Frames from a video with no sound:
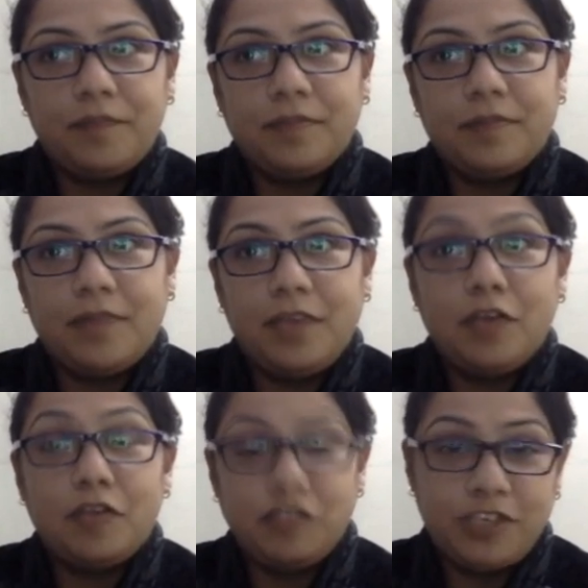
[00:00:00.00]
he
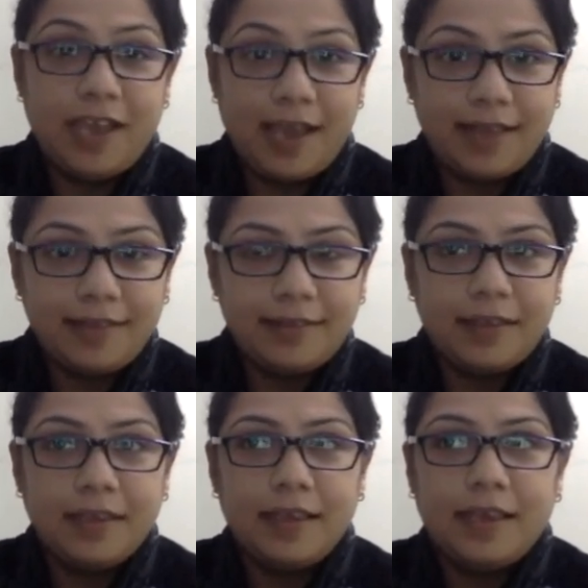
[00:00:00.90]
or she has,
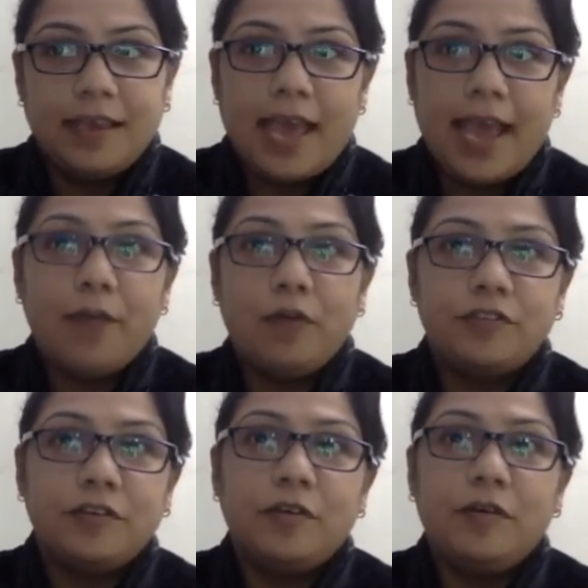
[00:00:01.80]
and
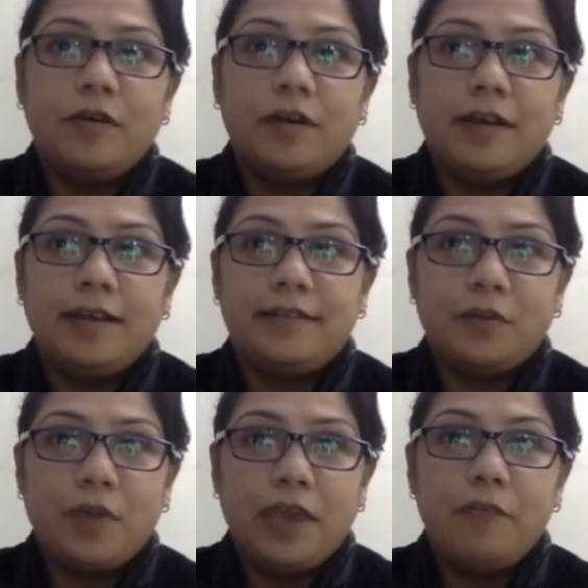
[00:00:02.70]
also it's a
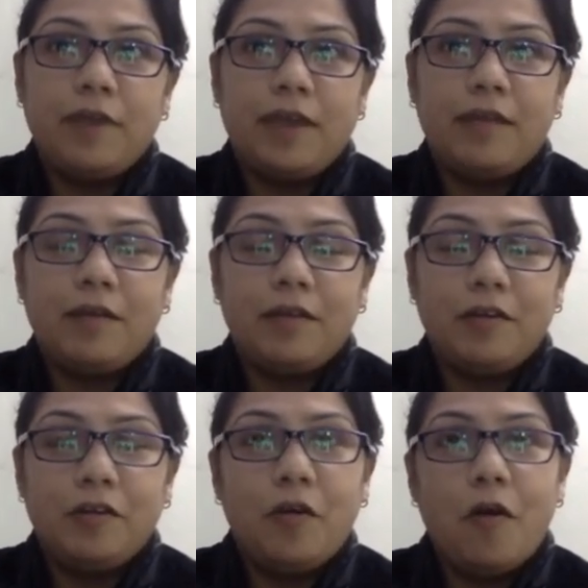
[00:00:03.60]
way where
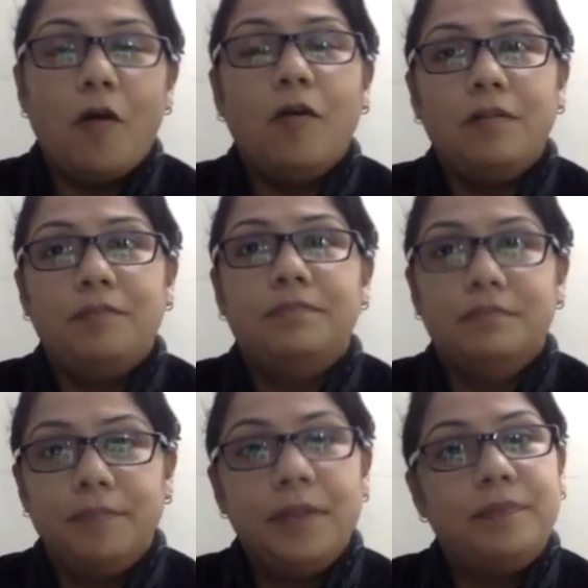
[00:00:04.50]
all
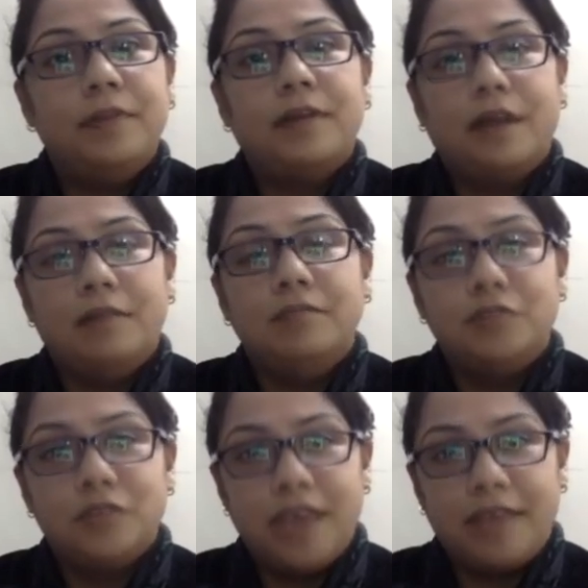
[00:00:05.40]
people come
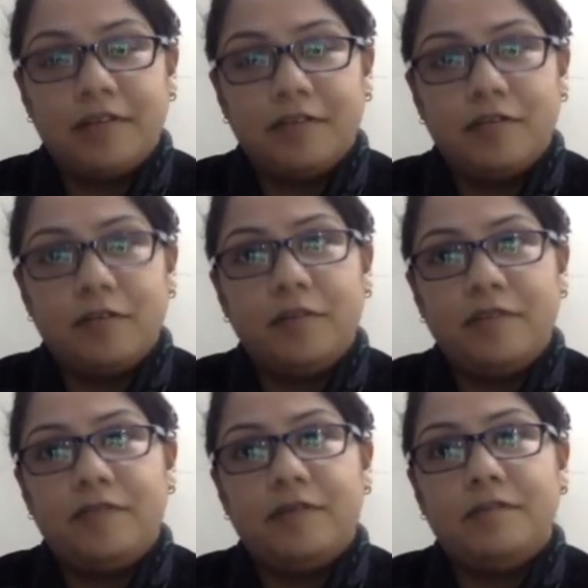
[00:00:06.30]
together from
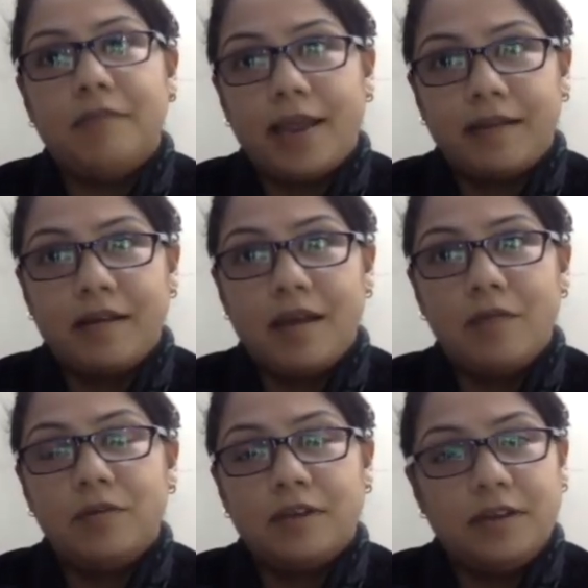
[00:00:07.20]
different
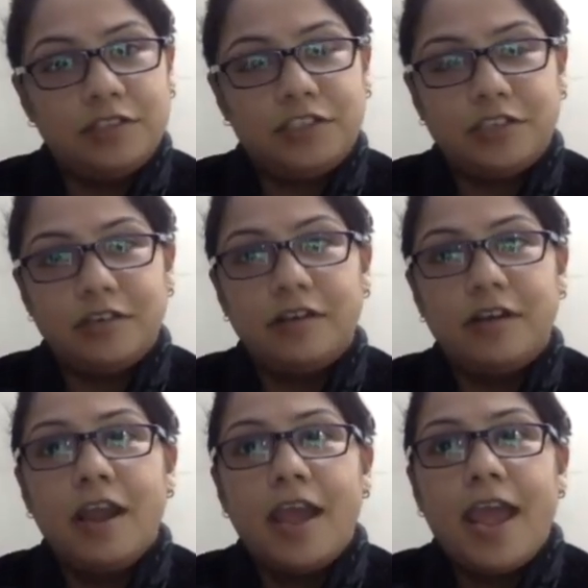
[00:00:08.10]
background,
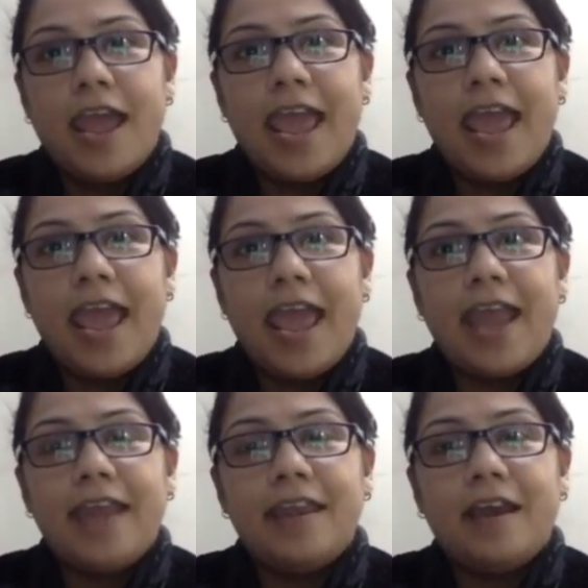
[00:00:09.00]
culture,
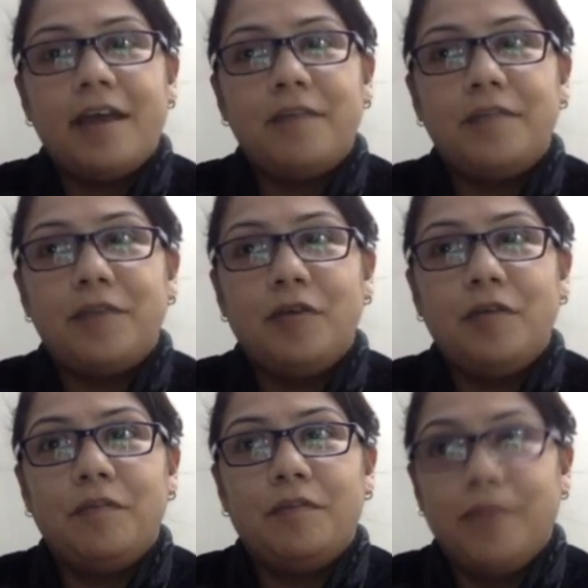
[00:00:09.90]
and
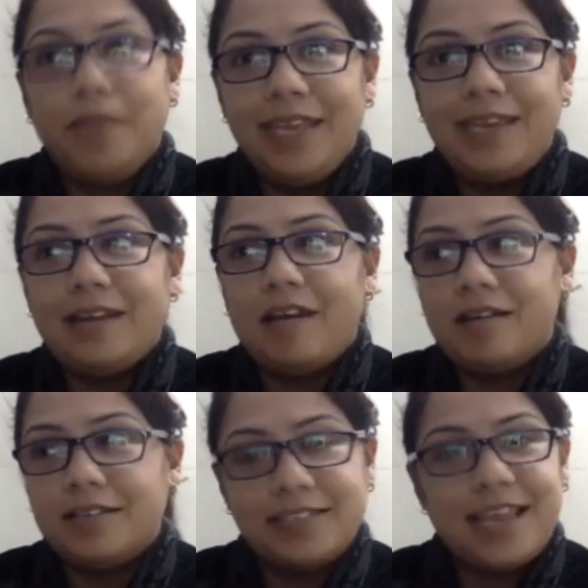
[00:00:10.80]
meet and
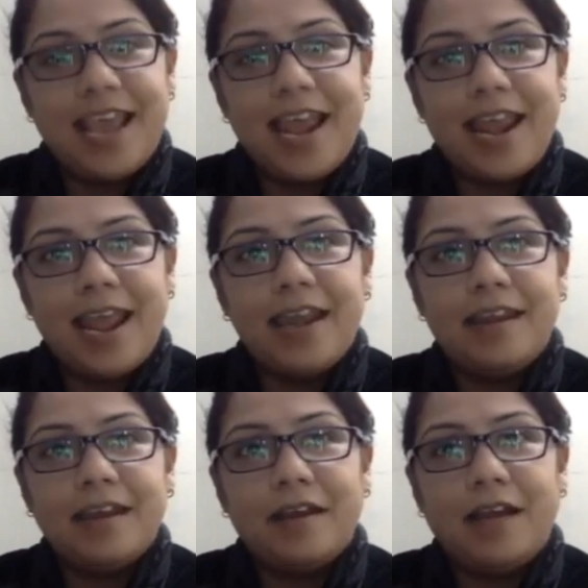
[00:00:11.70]
understand
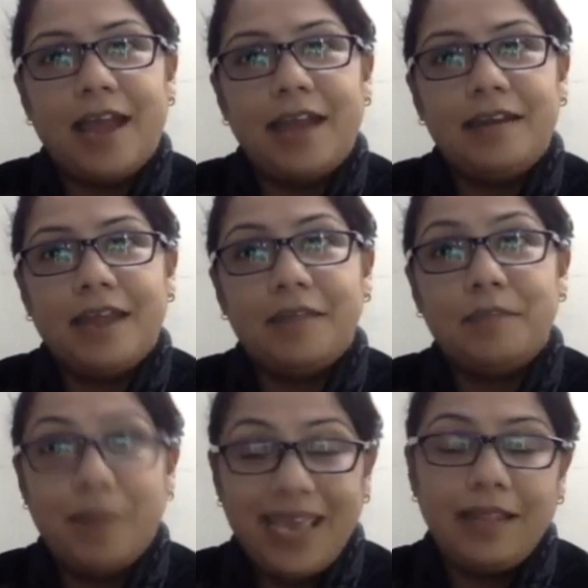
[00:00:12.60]
and
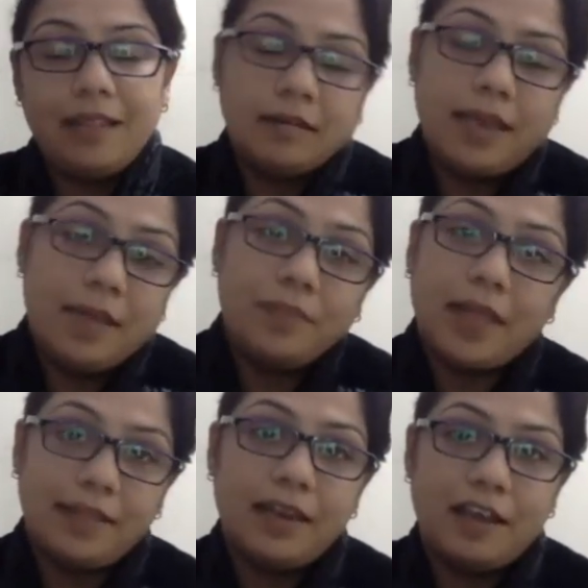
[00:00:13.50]
play the game
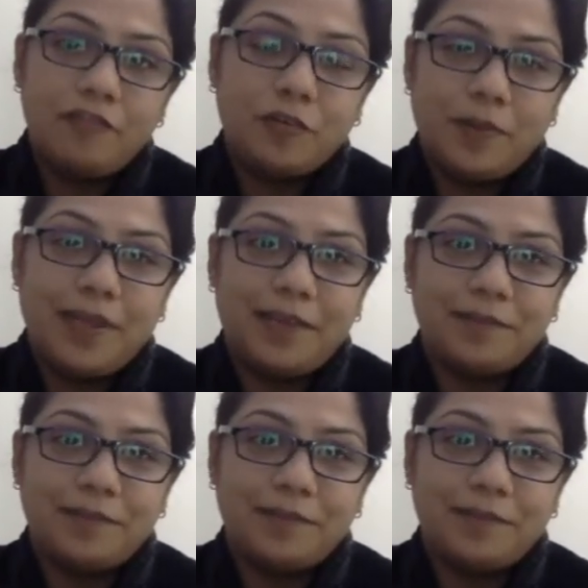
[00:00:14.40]
that they love to play.